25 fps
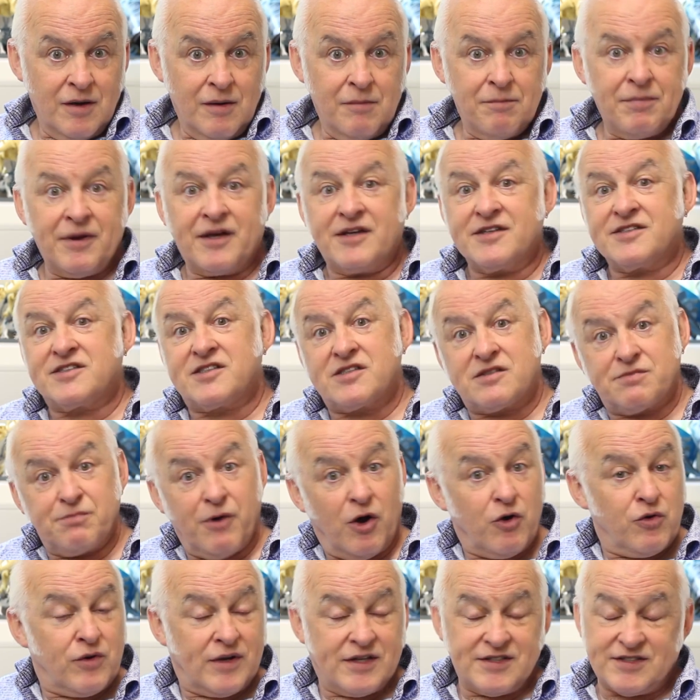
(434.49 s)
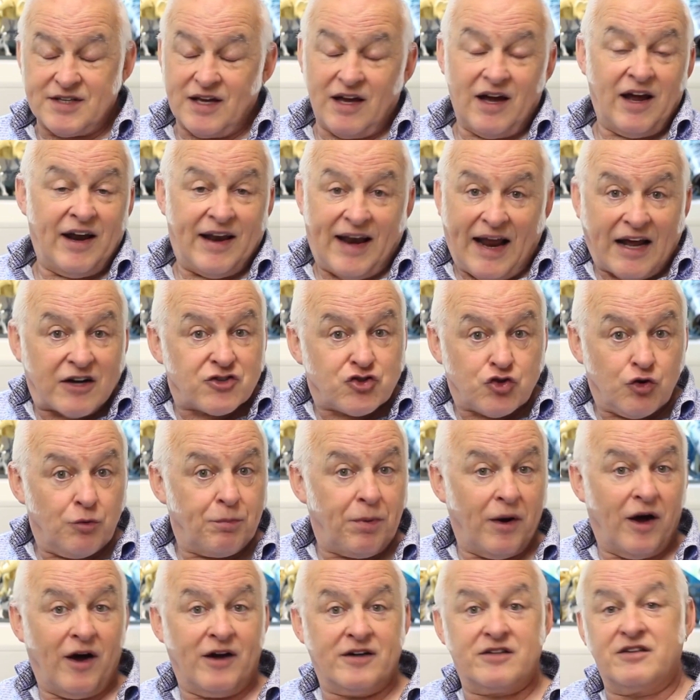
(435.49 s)
because smoke is a natural
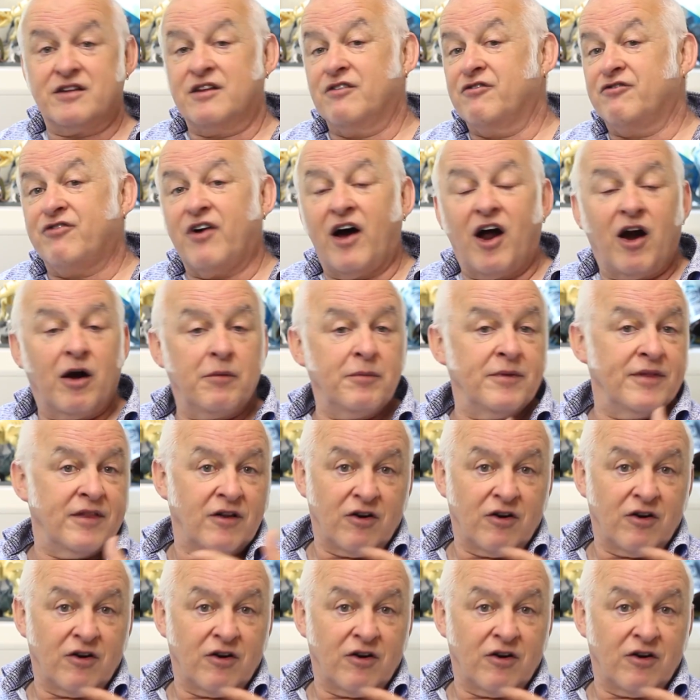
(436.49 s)
part of the environment.